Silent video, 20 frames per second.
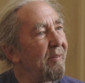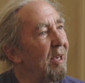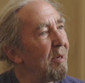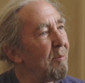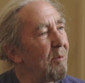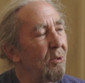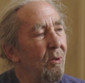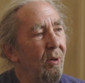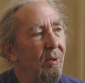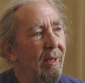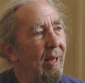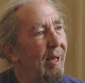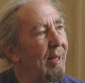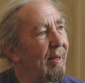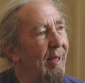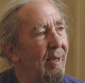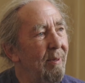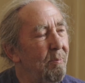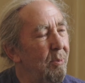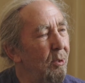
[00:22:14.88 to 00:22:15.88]
came along,
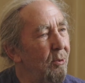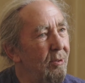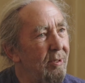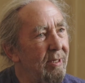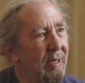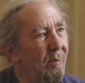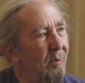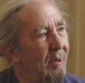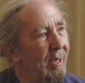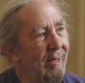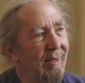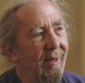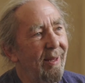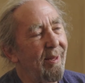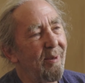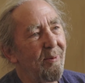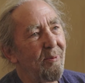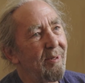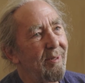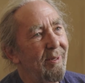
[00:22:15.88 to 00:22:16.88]
that blew us away. That
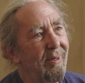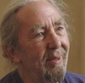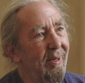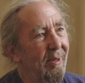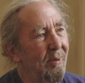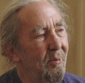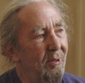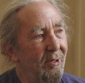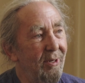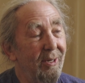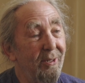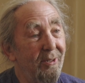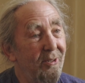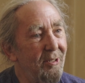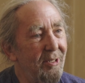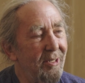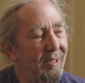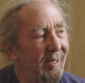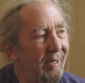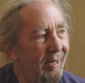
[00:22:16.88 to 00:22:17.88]
they were
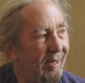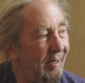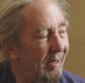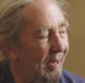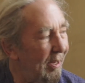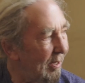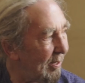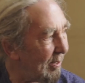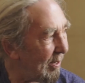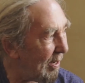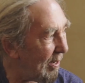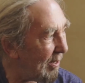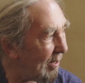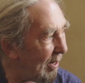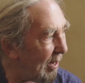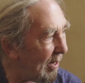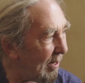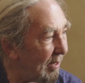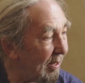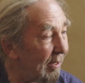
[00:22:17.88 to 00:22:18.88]
interested in that.